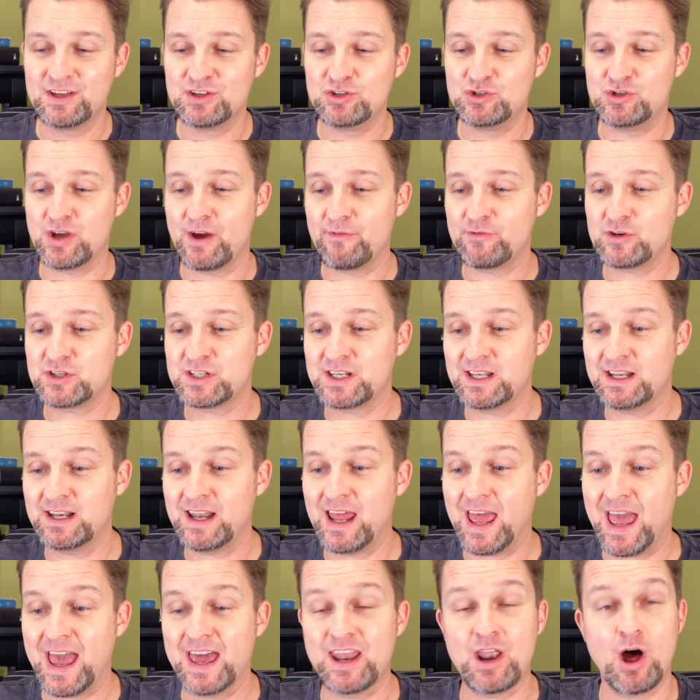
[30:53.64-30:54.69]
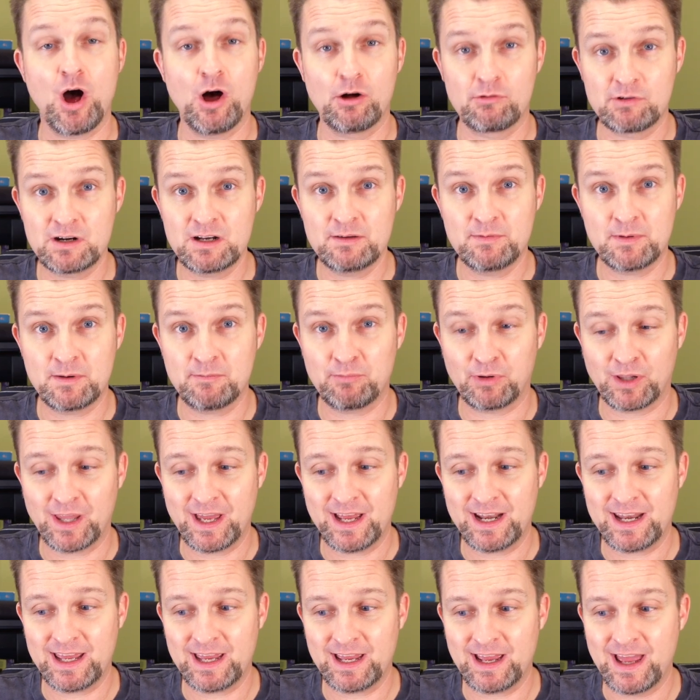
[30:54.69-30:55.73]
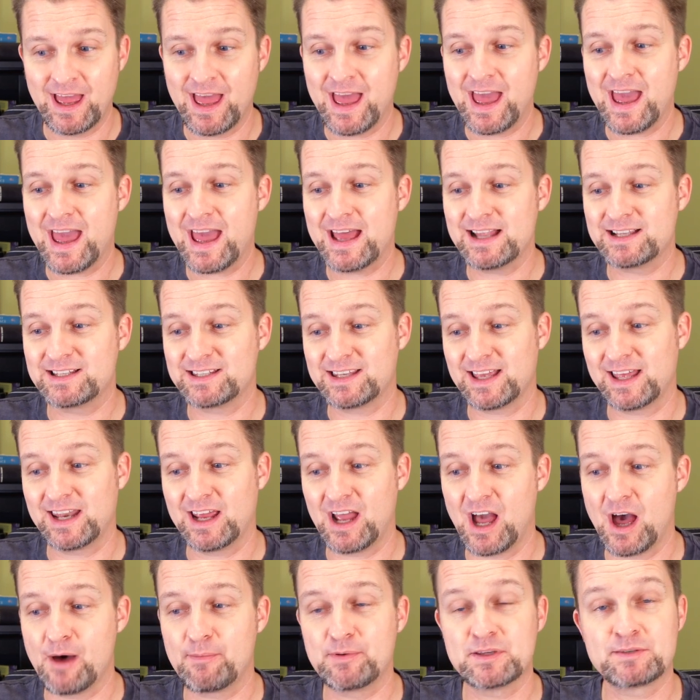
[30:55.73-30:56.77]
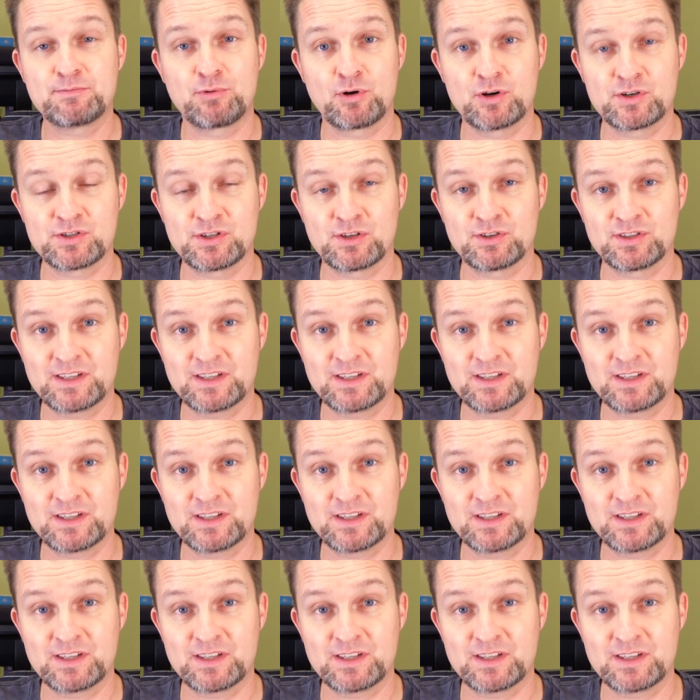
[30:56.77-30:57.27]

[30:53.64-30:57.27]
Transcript: Jefferson had already been planning and setting up his personal